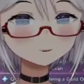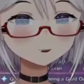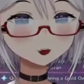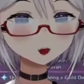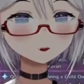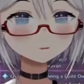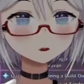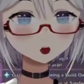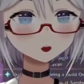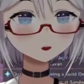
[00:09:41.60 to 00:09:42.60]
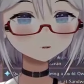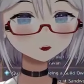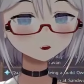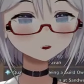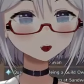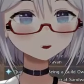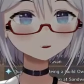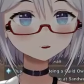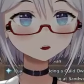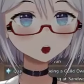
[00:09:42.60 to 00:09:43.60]
I swear, some of you guys
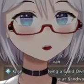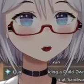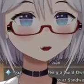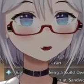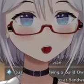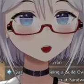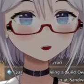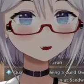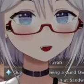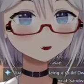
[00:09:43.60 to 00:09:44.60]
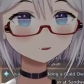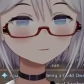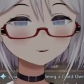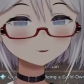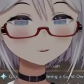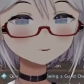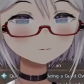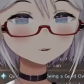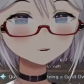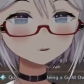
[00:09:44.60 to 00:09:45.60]
don't give a fuck about mechanics.
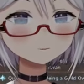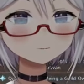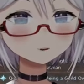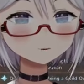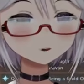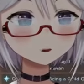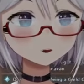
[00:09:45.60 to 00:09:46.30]
You just sit there.